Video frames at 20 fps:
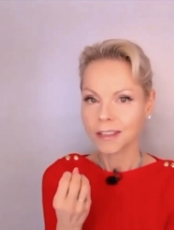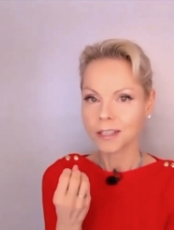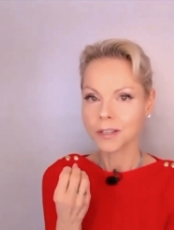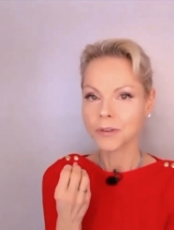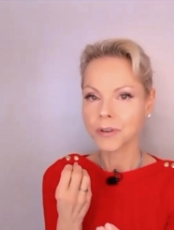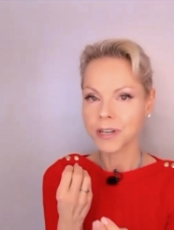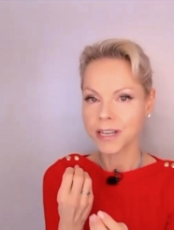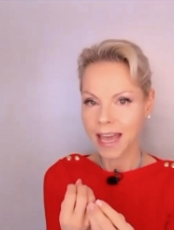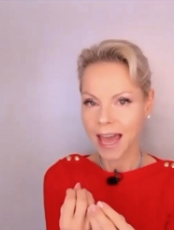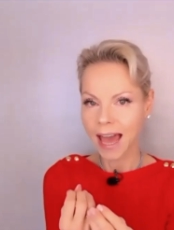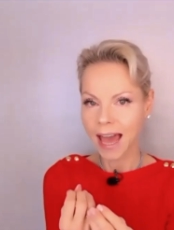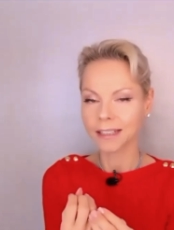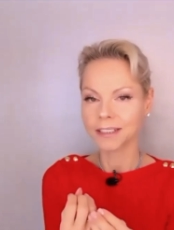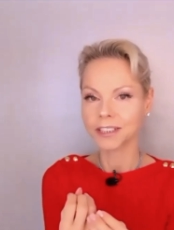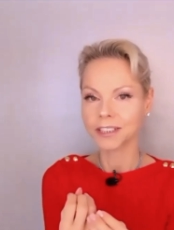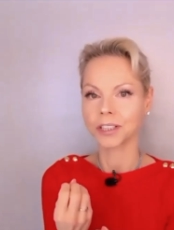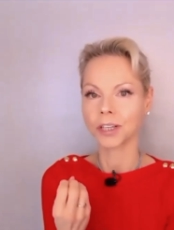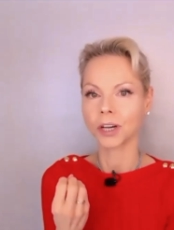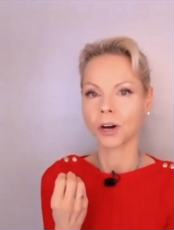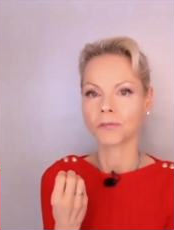the
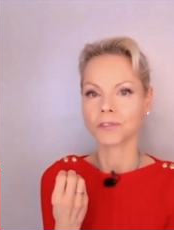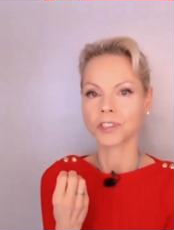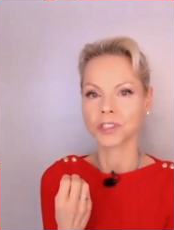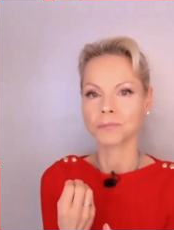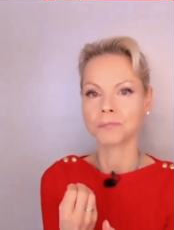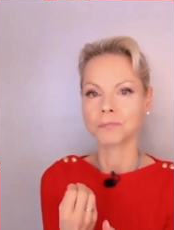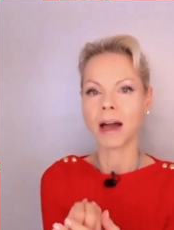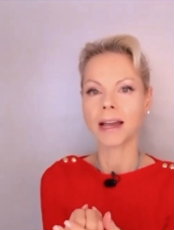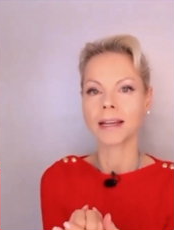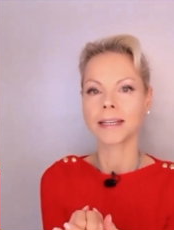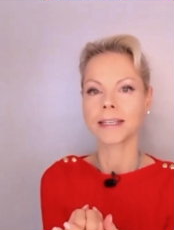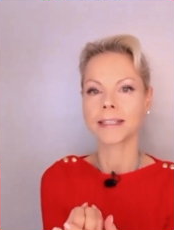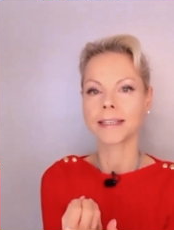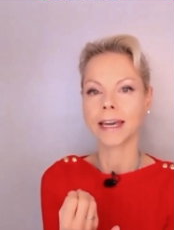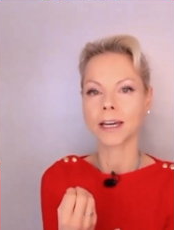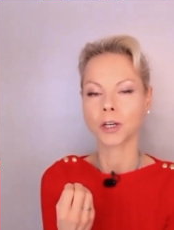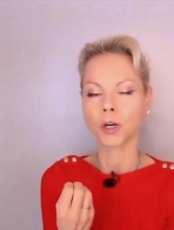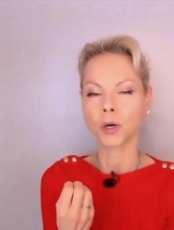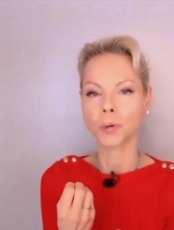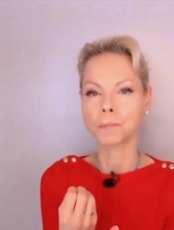reality of Smiling
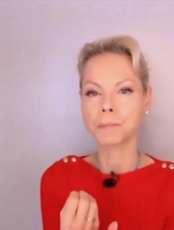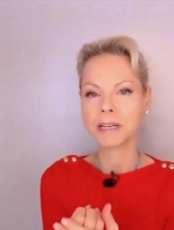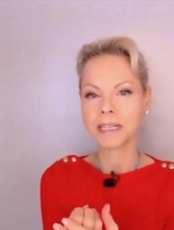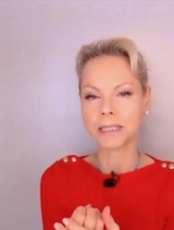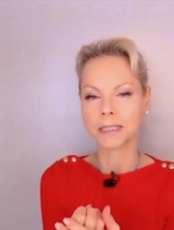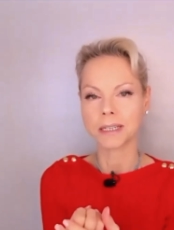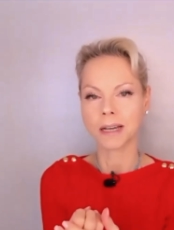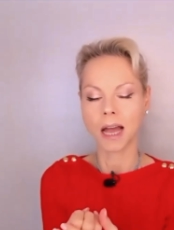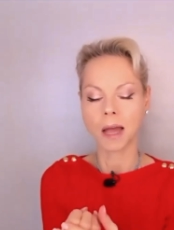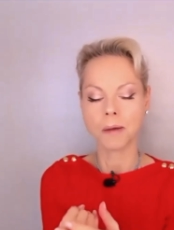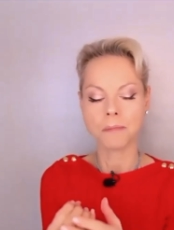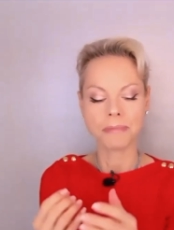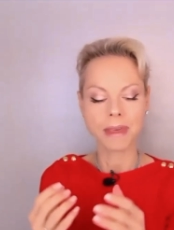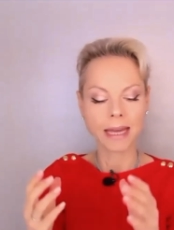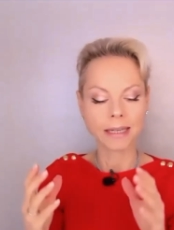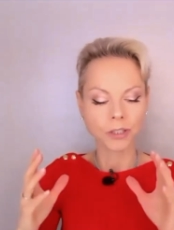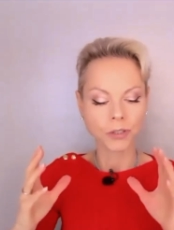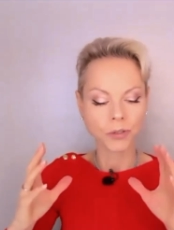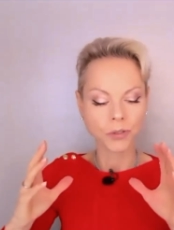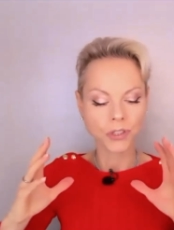Gecko big time,
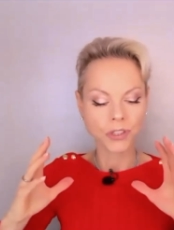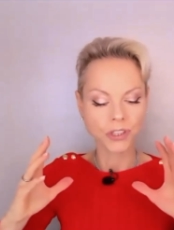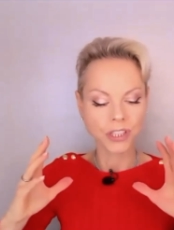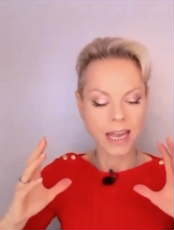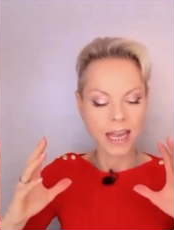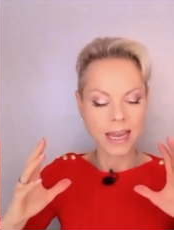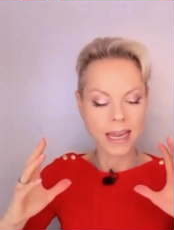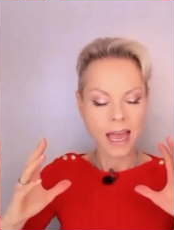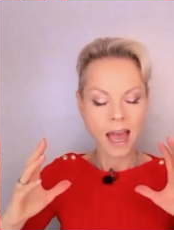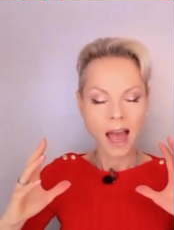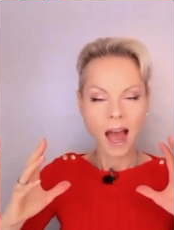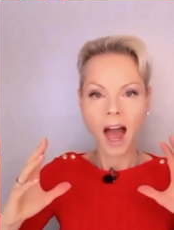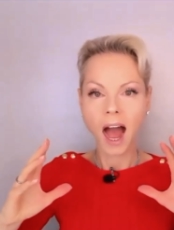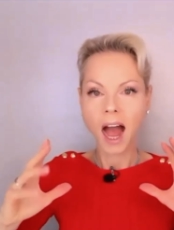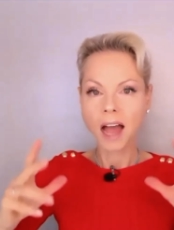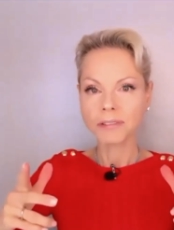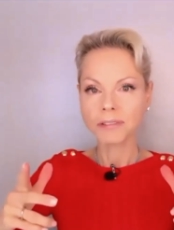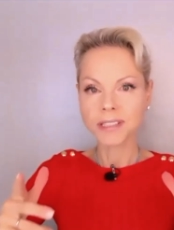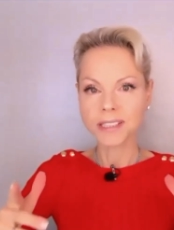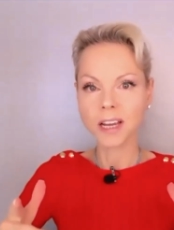that you say,
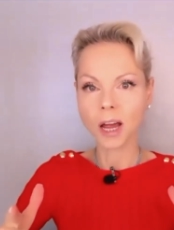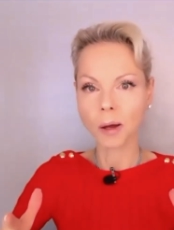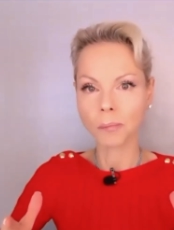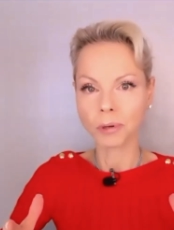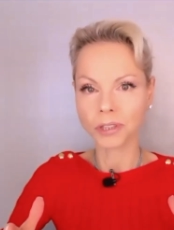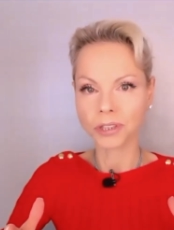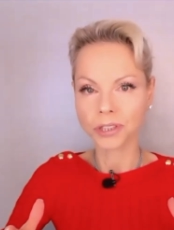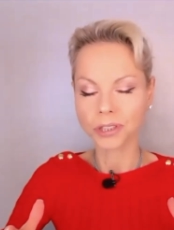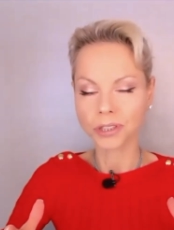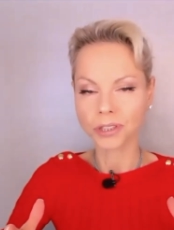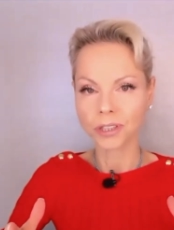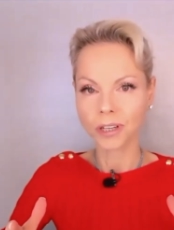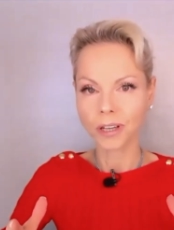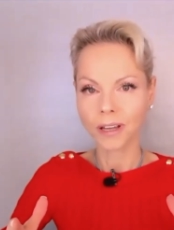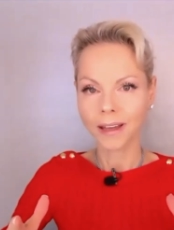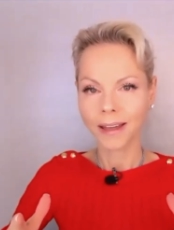I've established